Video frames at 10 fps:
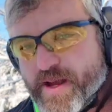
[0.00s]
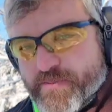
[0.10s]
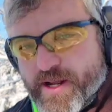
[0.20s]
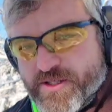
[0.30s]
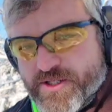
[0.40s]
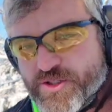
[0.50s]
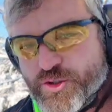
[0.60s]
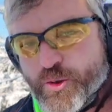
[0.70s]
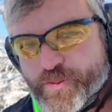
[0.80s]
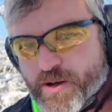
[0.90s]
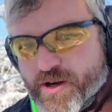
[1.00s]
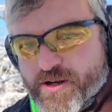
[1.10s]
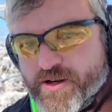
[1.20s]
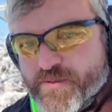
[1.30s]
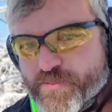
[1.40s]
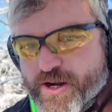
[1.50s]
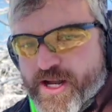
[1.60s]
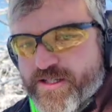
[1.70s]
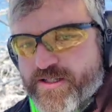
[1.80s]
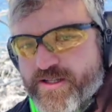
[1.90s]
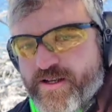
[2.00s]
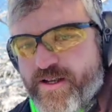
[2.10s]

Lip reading: I'm not super hard to impress,